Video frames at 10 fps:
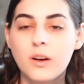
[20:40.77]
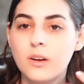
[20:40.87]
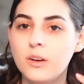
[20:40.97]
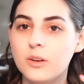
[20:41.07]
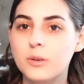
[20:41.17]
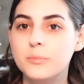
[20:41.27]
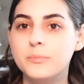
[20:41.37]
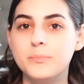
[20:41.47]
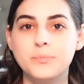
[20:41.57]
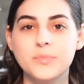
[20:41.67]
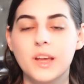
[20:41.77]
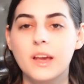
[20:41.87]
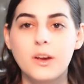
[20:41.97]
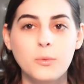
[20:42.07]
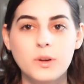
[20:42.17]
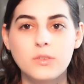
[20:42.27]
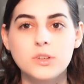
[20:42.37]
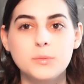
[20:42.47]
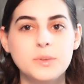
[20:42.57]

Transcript: and whatever.